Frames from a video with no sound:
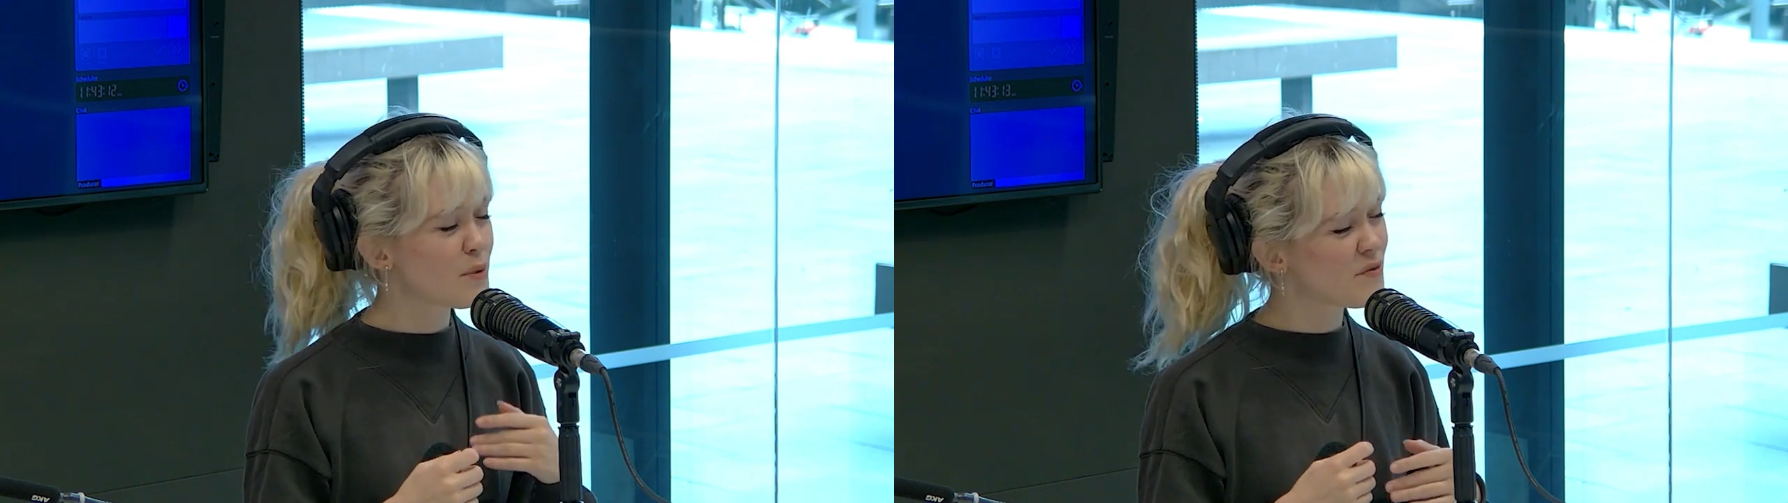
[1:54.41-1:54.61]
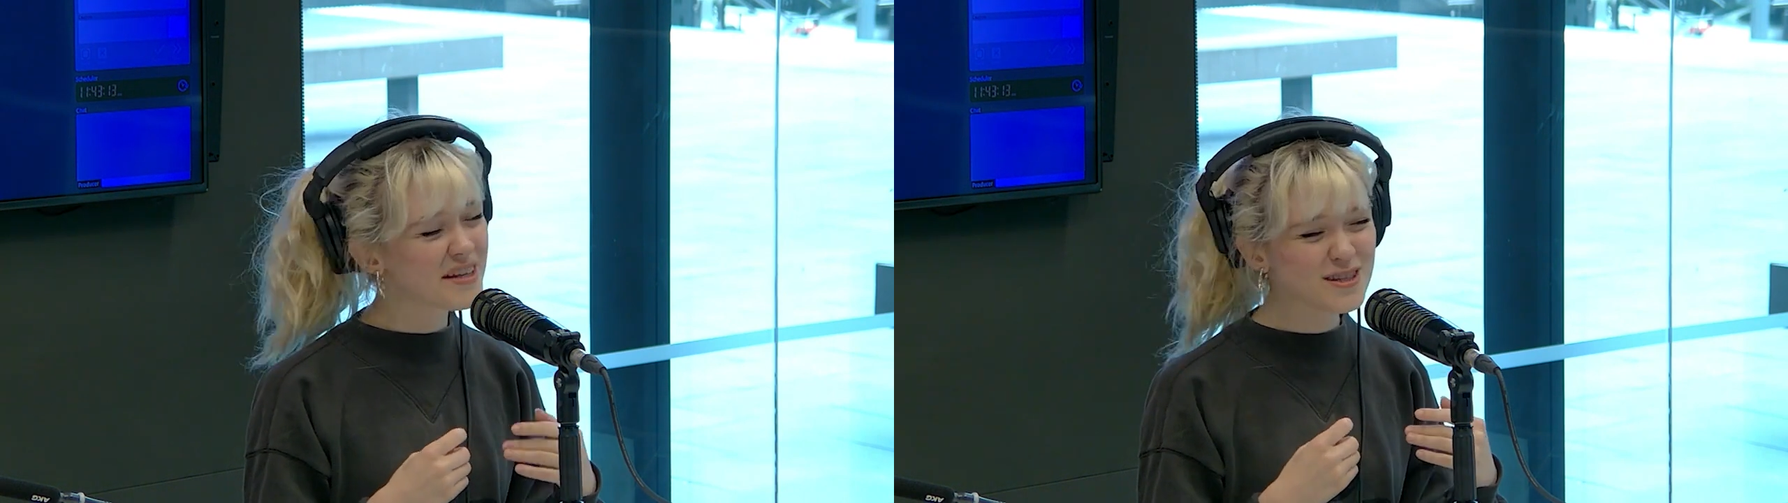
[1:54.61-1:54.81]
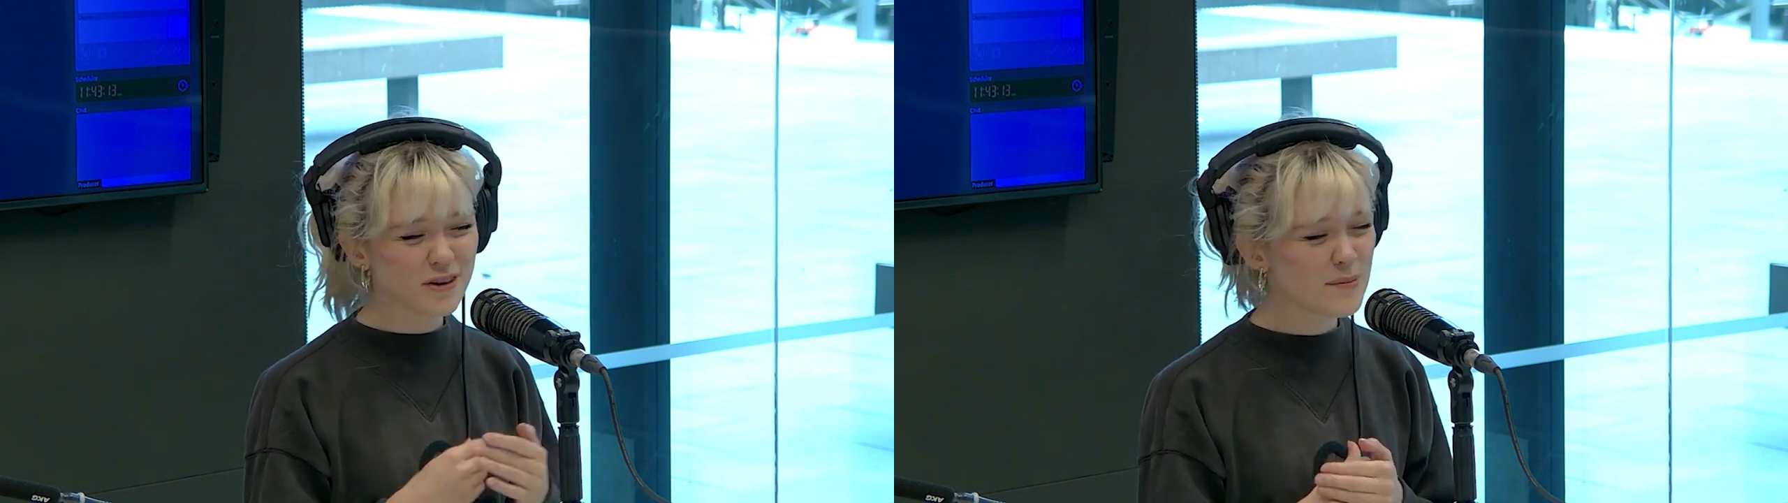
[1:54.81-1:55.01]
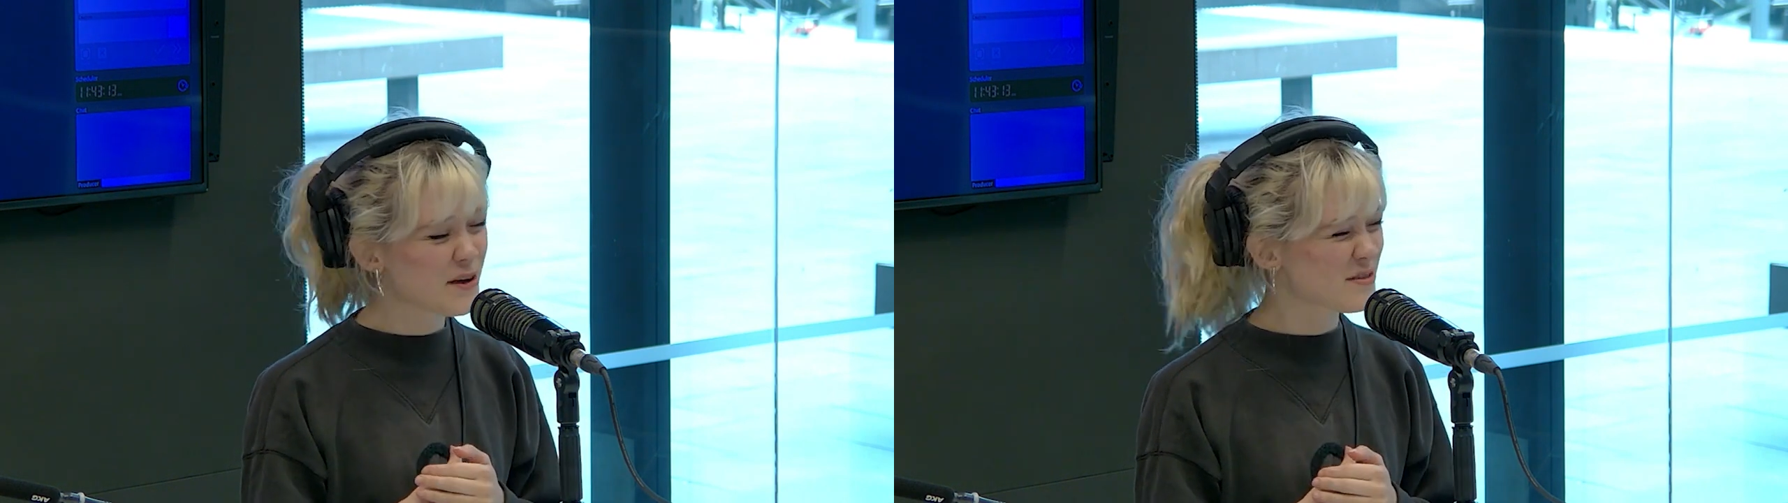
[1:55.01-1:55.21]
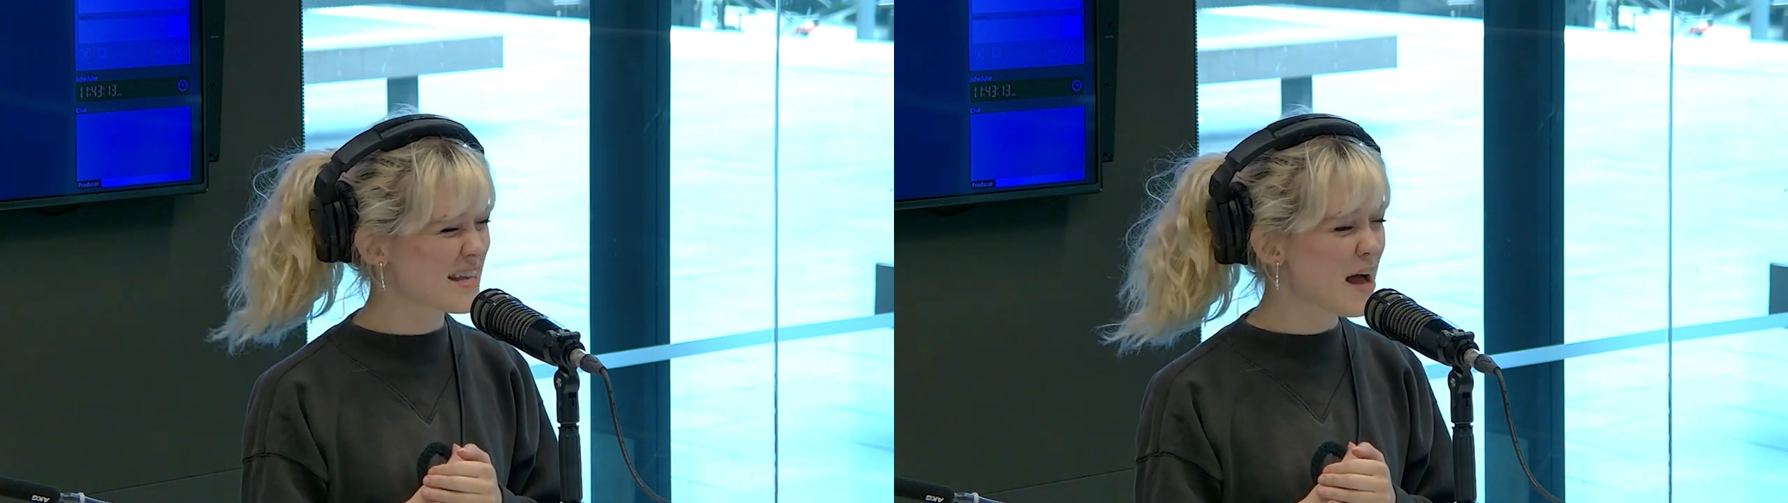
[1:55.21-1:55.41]
We're really sorry about
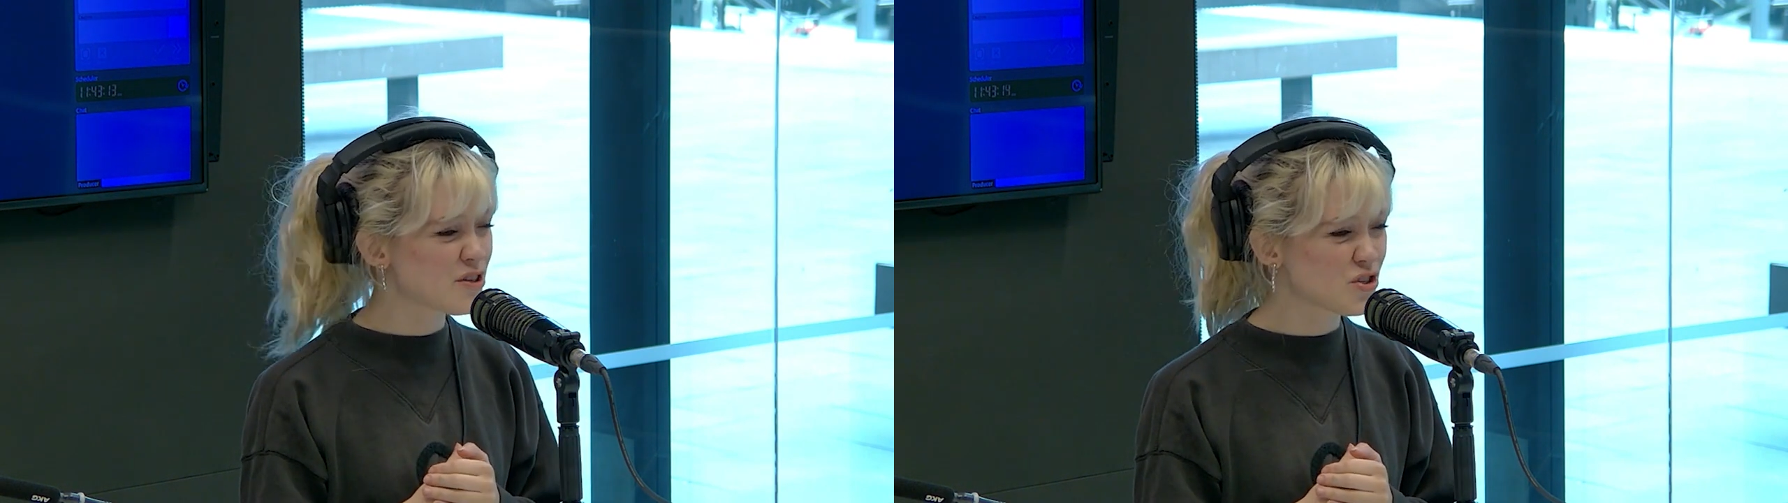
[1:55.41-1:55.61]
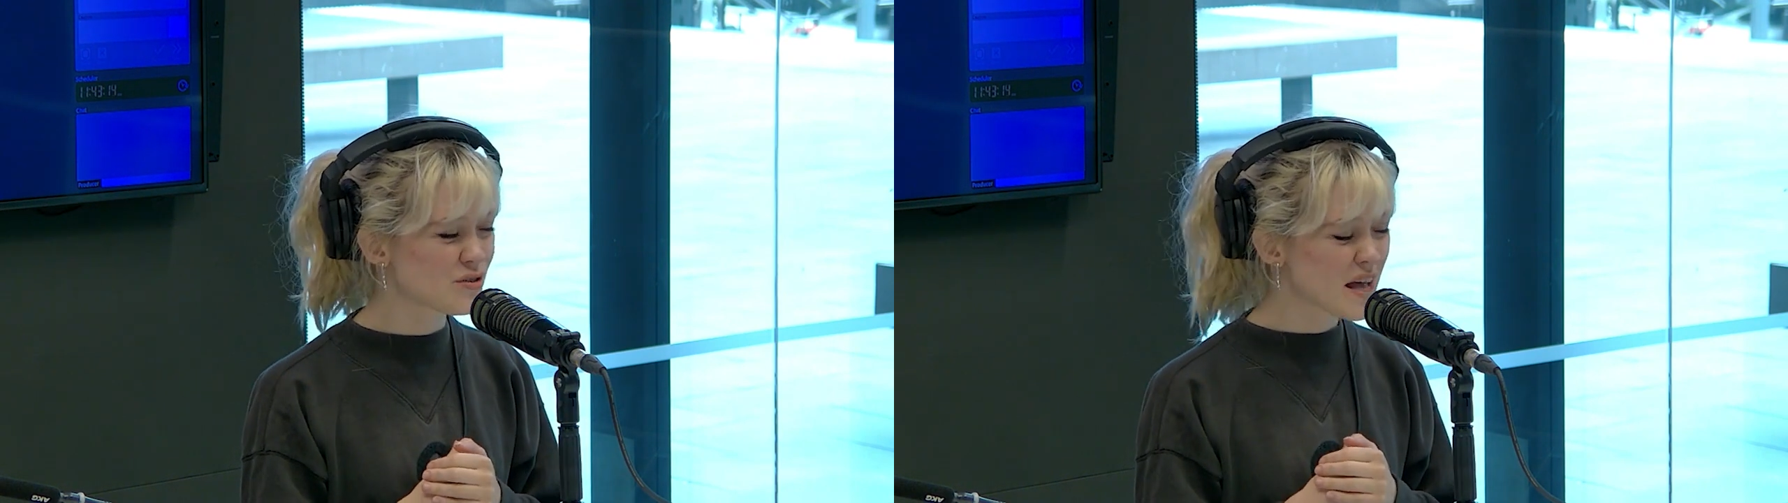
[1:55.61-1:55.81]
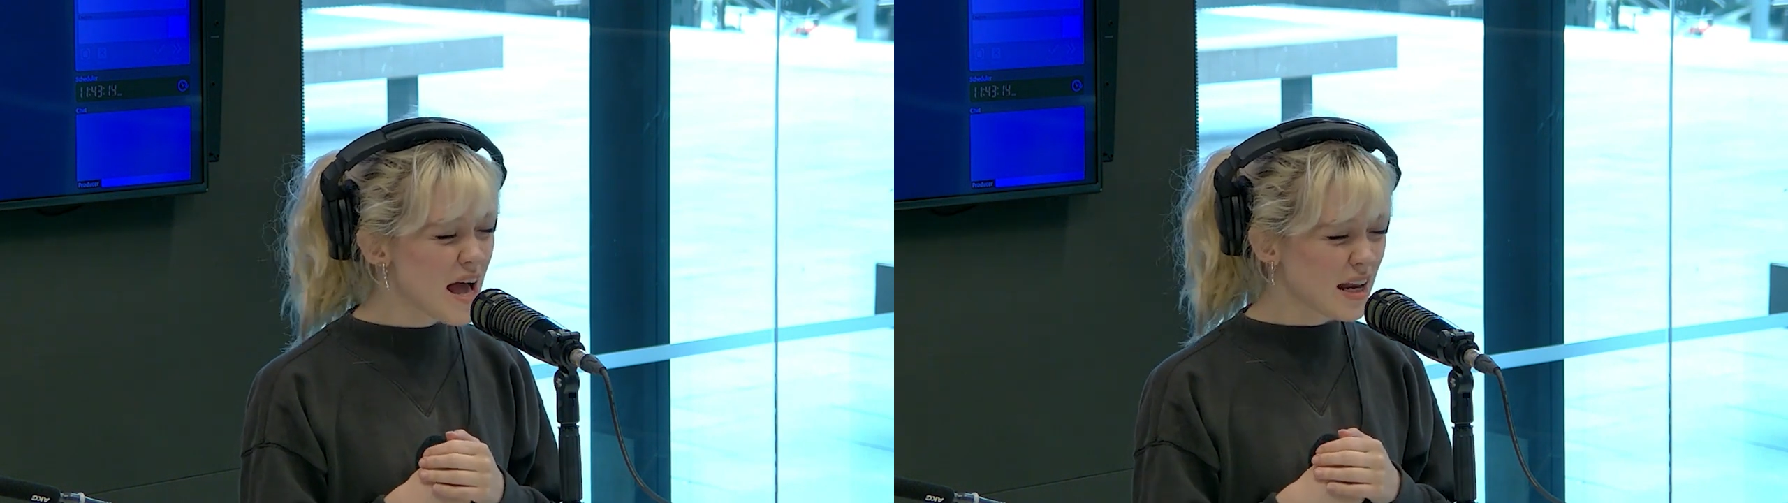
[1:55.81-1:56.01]
your sound issues.